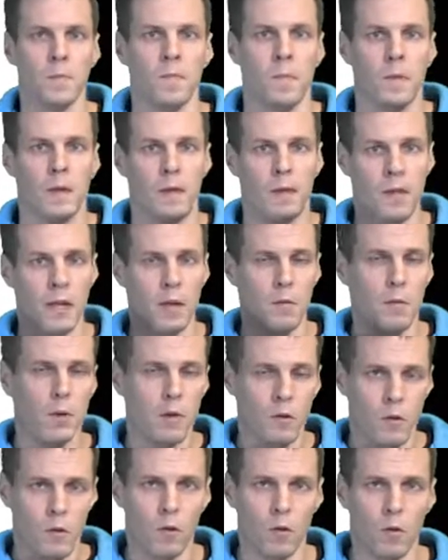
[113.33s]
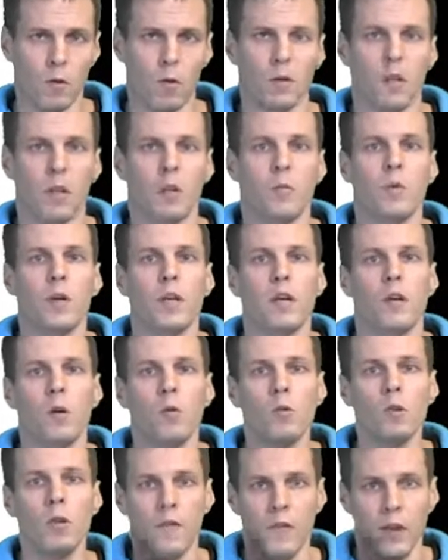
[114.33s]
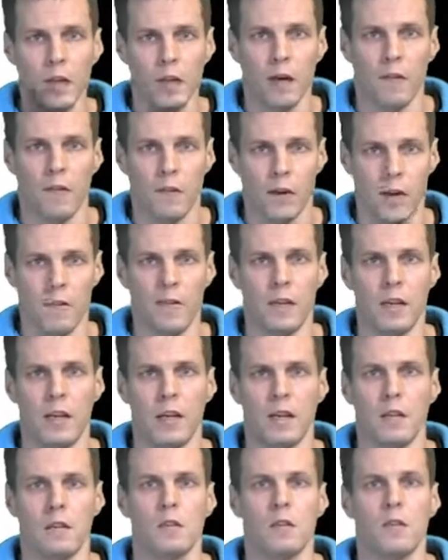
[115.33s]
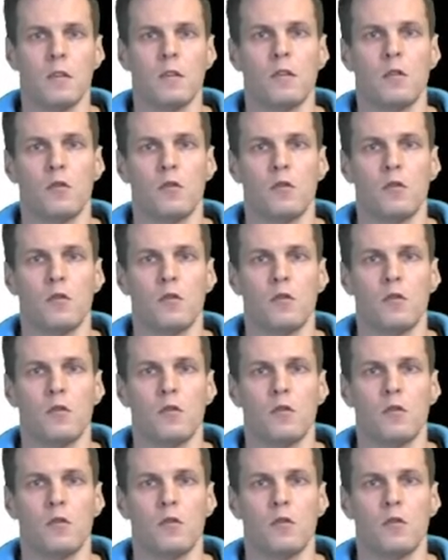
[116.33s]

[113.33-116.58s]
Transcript: then we conclude that we don't have enough evidence